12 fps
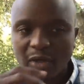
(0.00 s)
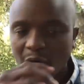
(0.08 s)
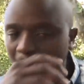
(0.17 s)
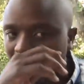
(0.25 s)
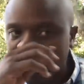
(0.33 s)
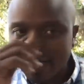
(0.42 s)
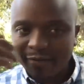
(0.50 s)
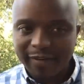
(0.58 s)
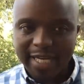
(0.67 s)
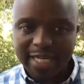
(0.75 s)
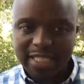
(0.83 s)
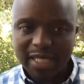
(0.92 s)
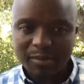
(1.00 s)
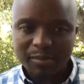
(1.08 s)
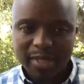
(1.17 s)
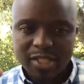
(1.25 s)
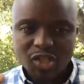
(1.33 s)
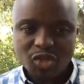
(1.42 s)
complicated financial
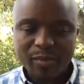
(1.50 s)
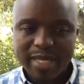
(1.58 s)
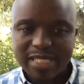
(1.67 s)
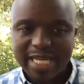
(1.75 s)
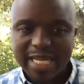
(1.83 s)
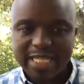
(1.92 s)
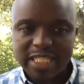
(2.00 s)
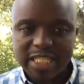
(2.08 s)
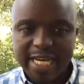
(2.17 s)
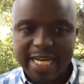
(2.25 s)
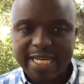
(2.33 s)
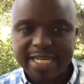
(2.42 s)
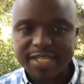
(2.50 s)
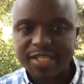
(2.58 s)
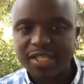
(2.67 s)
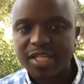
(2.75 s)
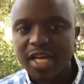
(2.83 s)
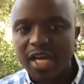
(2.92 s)
instruments like shares,